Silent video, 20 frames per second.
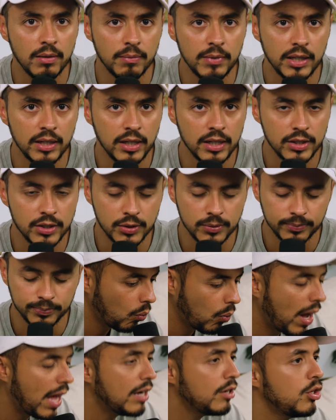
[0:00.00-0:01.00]
because
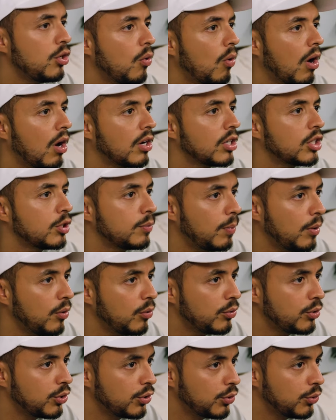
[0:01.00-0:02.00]
when you are
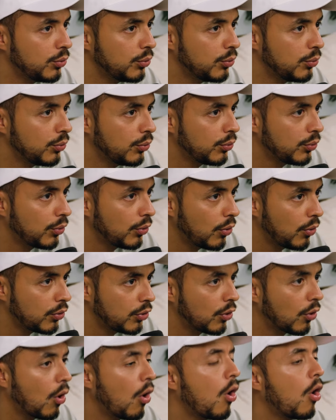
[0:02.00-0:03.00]
exposed to
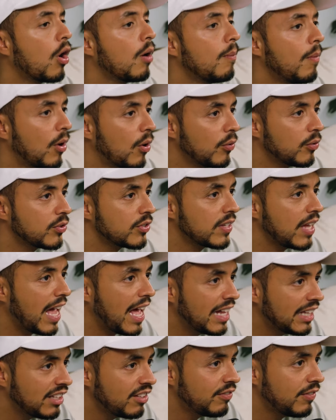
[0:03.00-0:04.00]
your hormones
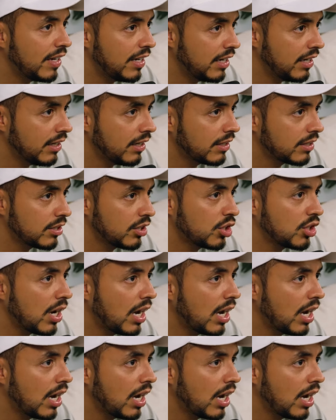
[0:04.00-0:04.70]
elevating at such